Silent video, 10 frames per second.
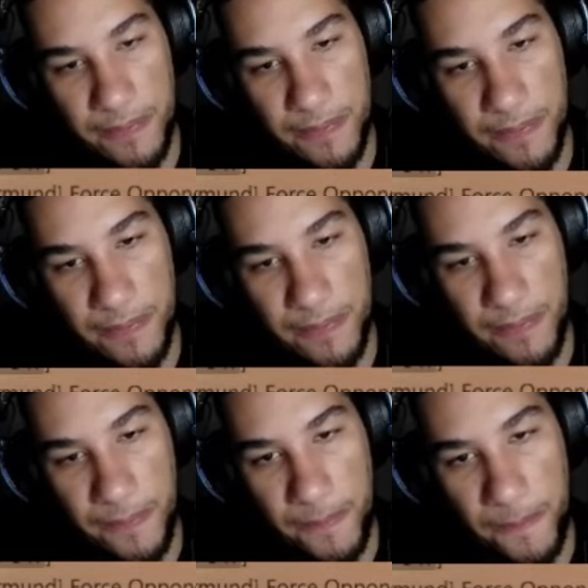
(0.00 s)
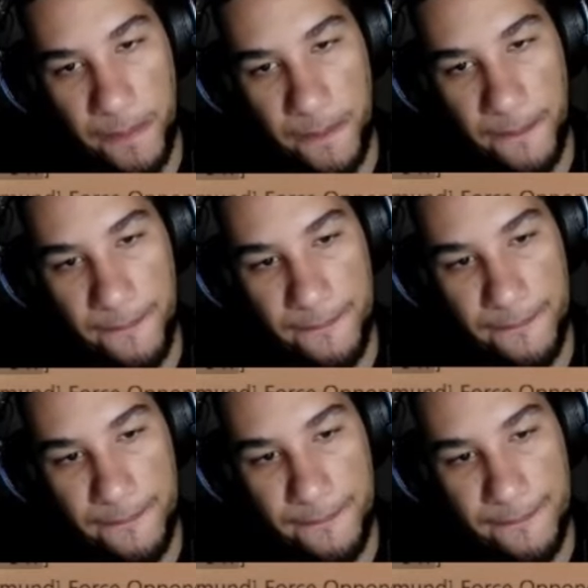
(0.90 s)

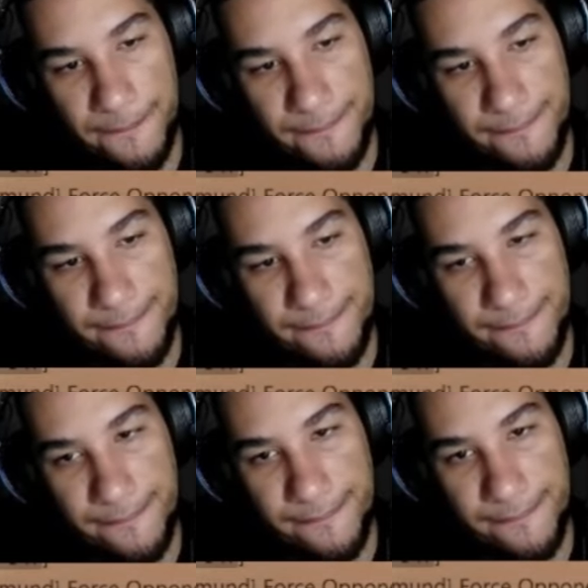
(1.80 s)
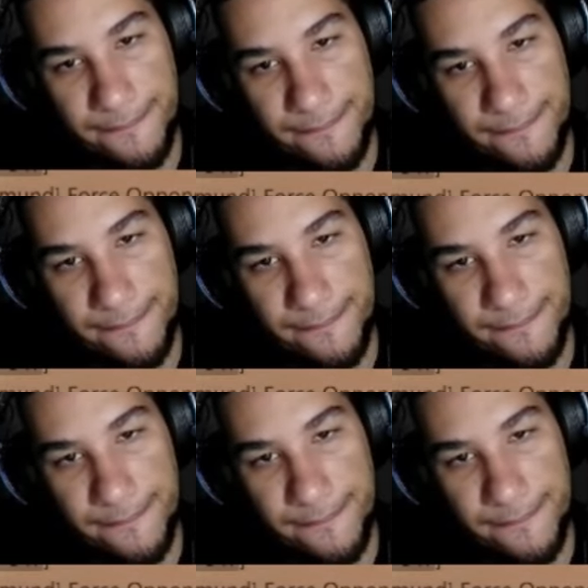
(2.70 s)
(no one is talking)